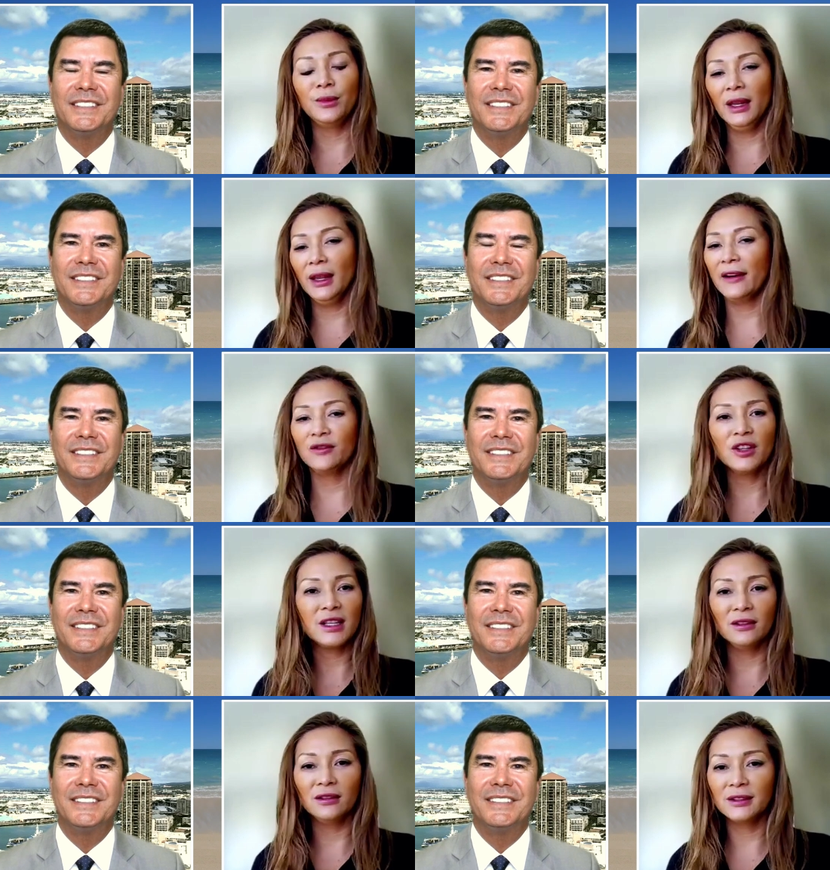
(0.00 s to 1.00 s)
Speaker 1: meet every
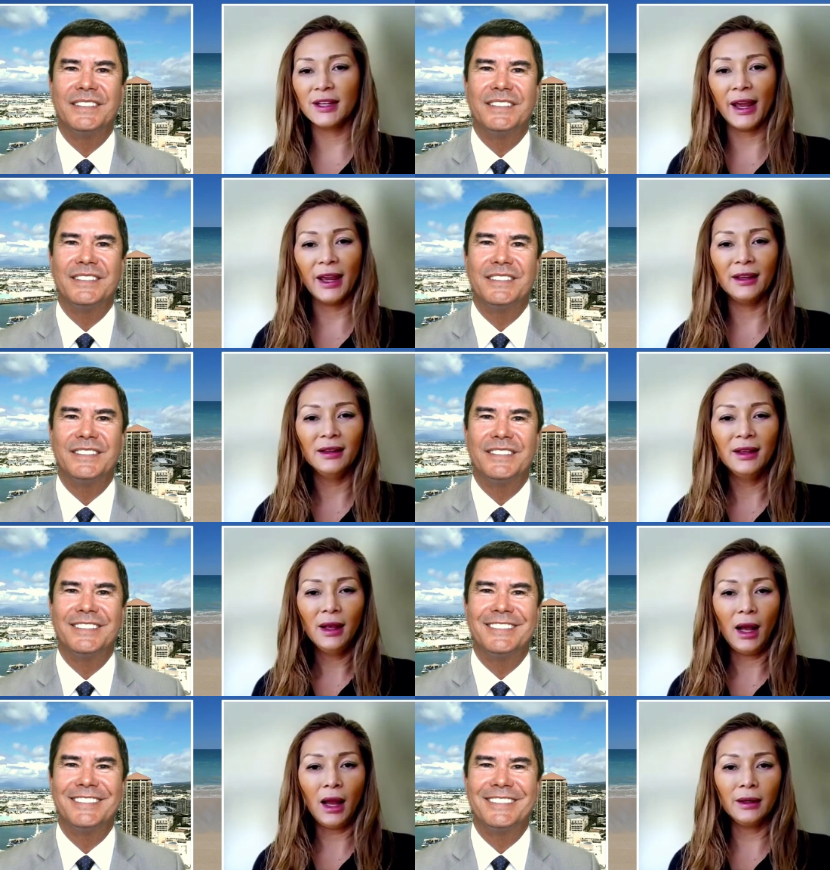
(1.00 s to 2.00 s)
single day.
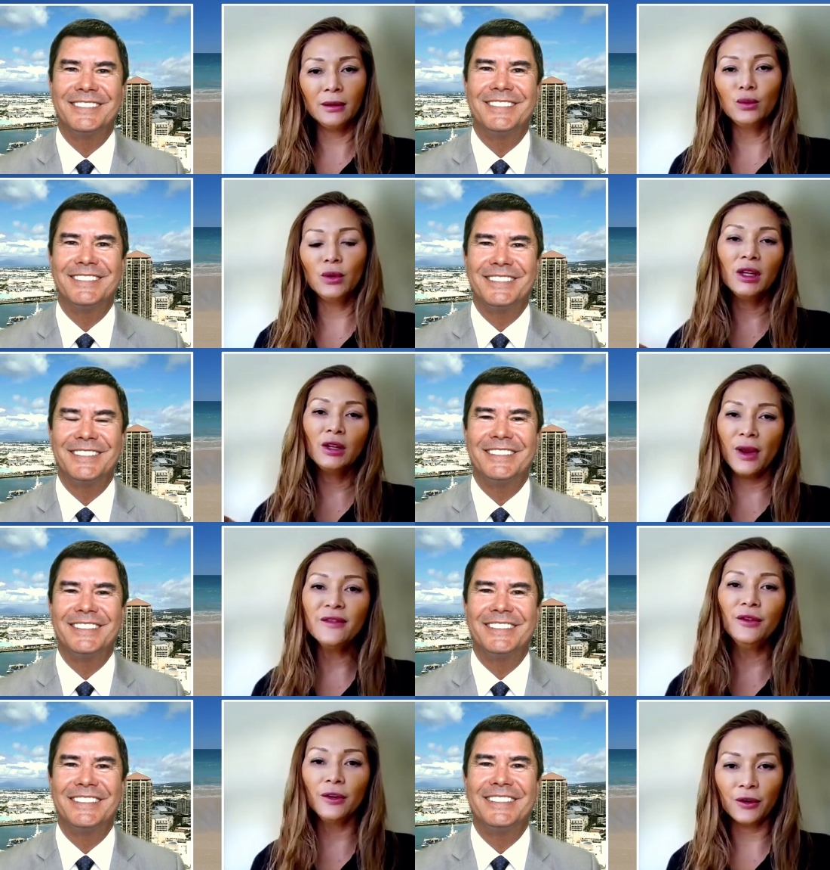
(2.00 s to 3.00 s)
And really
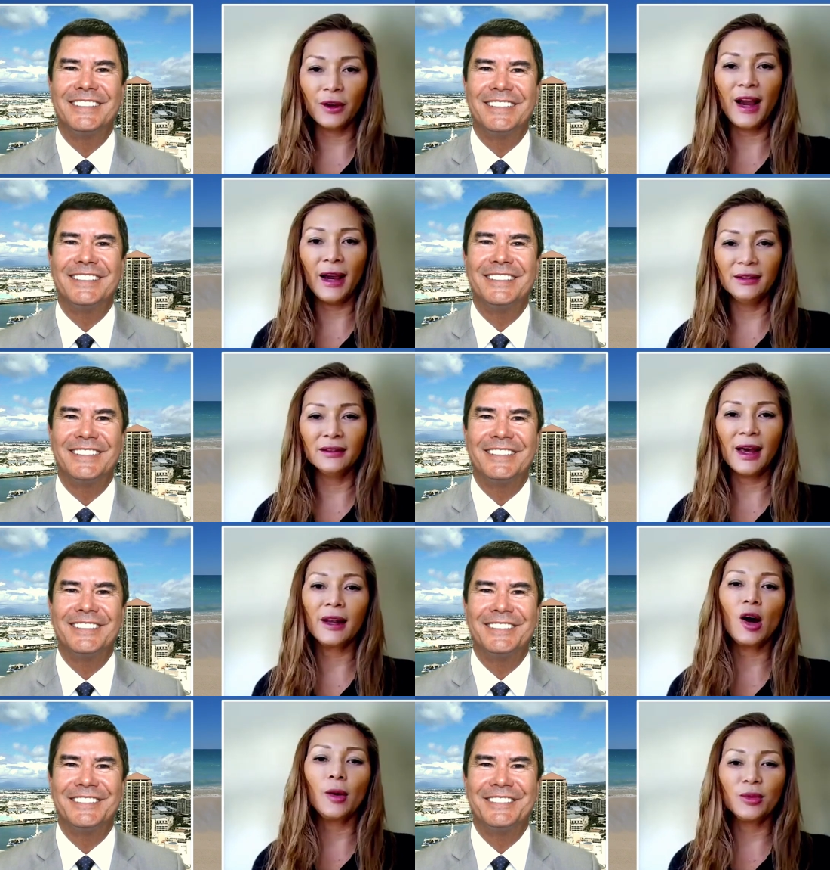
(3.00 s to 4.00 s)
grateful for that
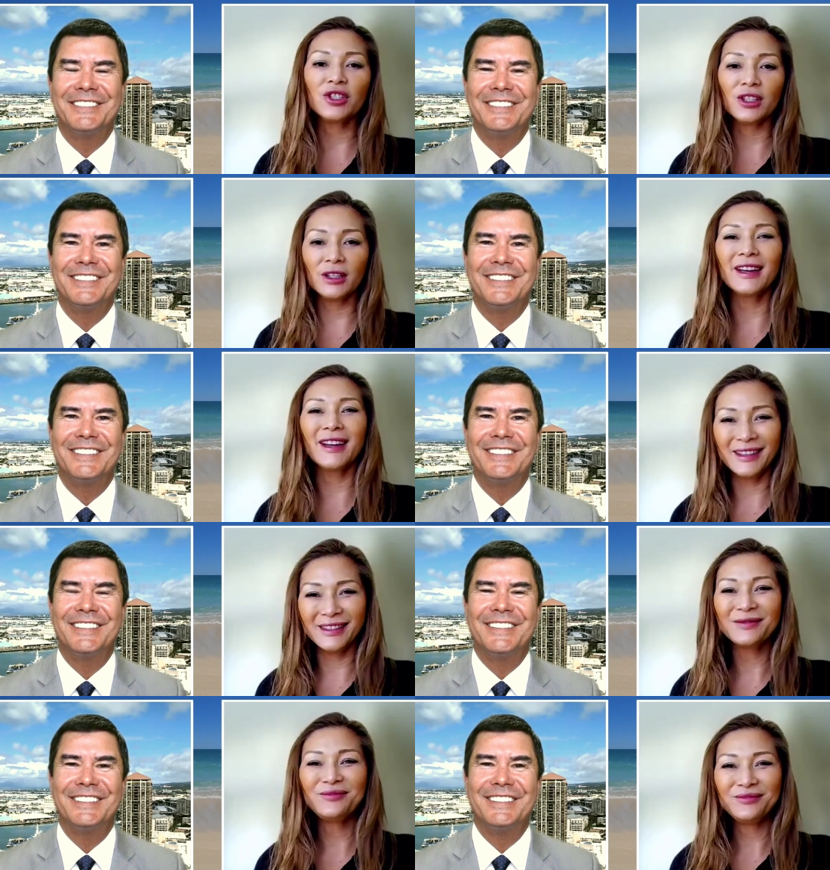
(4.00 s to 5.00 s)
opportunity.
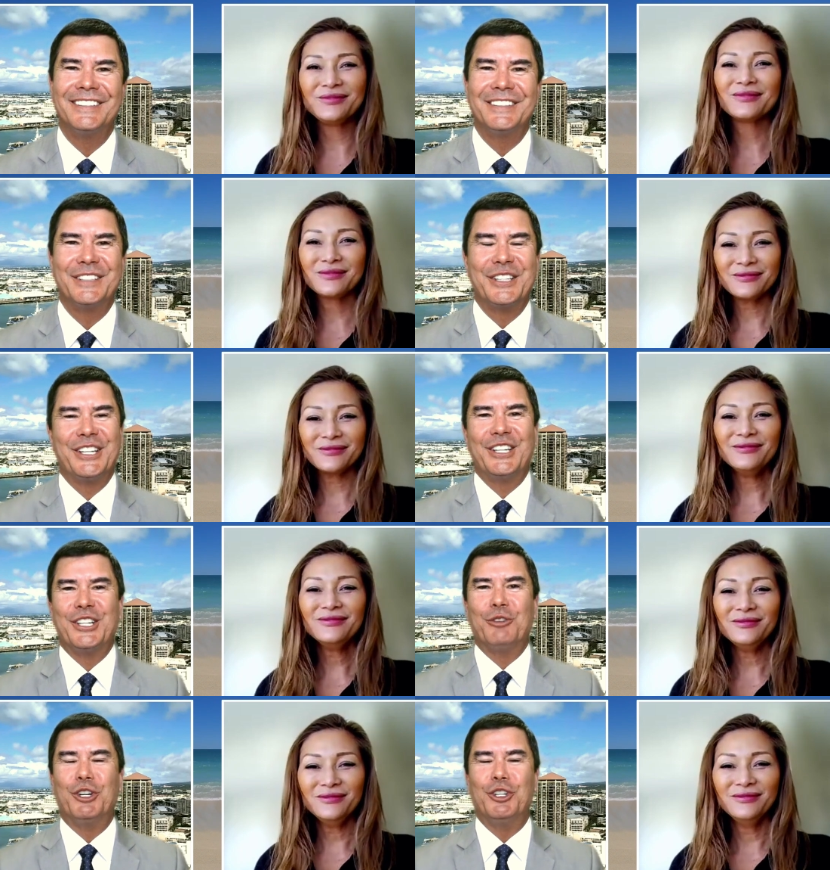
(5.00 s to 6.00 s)

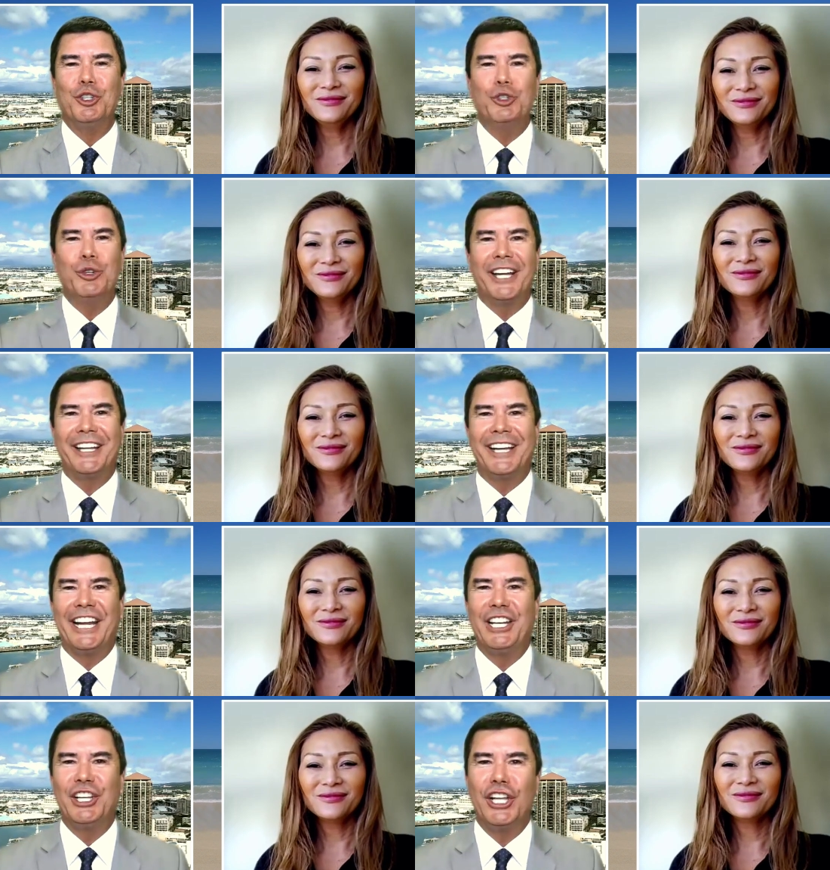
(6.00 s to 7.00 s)
Speaker 2: Well, Lieu,
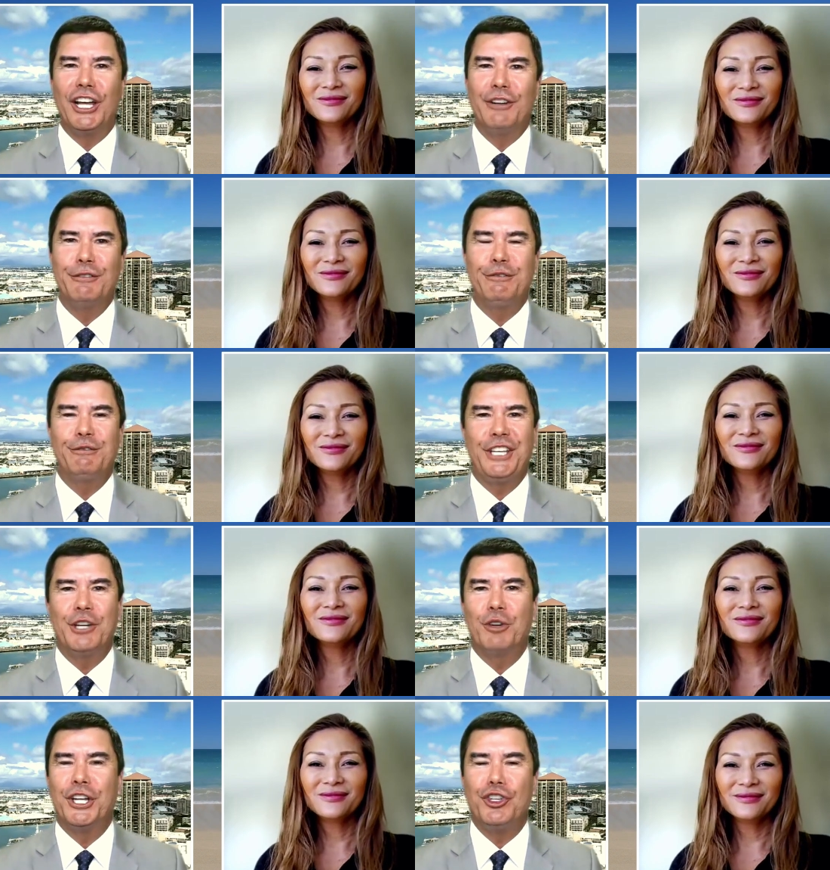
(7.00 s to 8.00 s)
I love
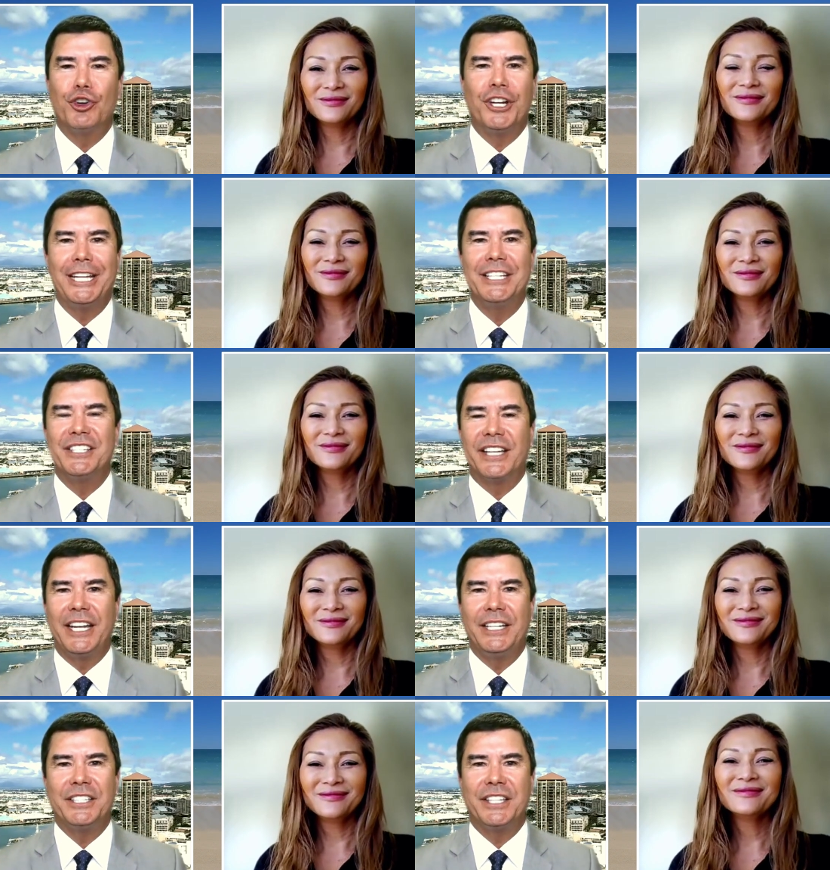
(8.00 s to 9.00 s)
hearing your
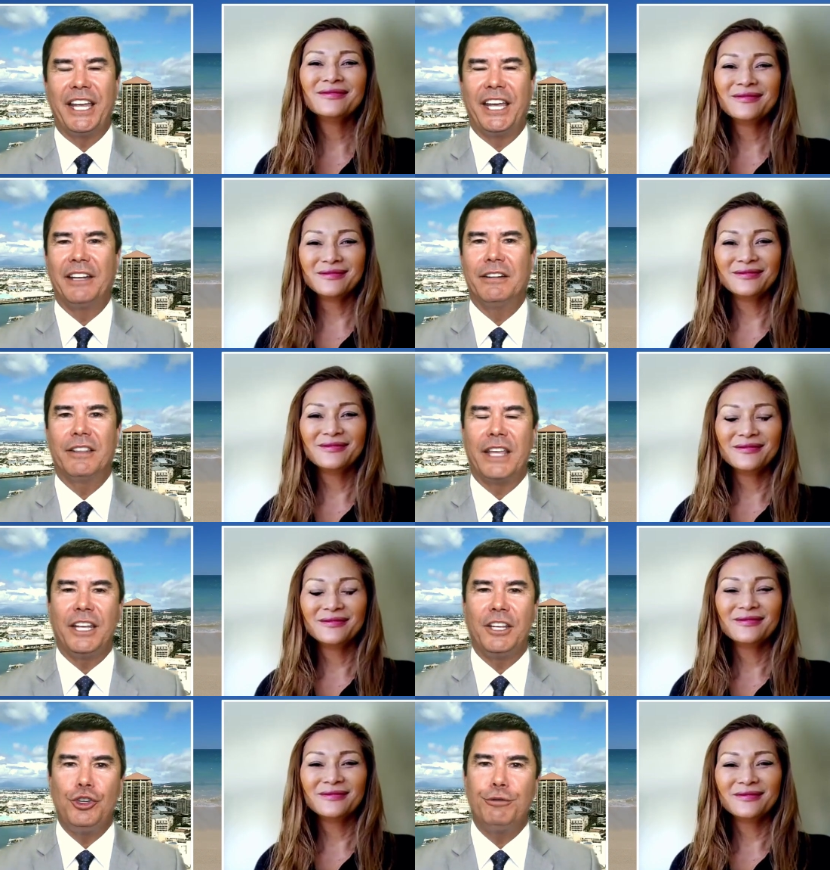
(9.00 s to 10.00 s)
insights, and
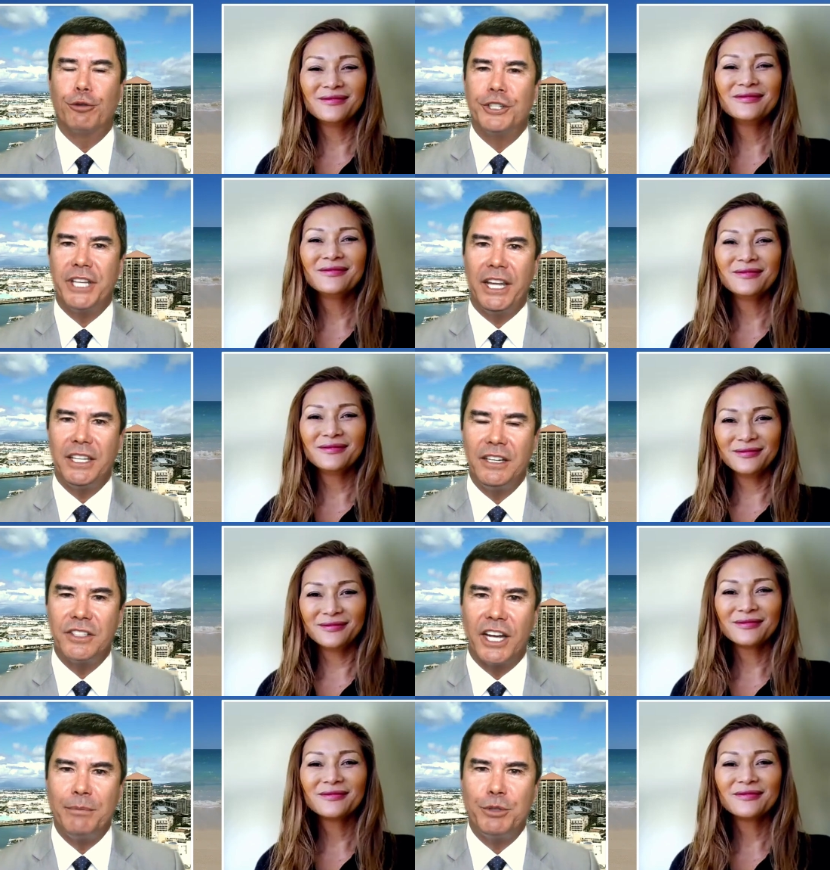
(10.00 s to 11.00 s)
thank you for taking
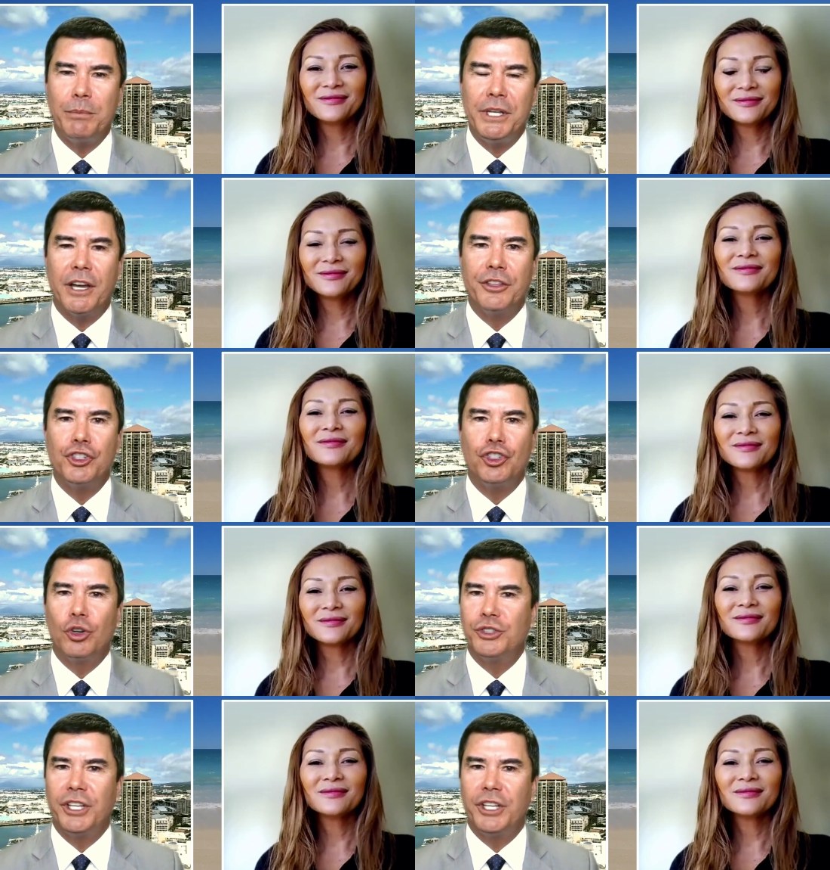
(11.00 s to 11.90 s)
time to be on the show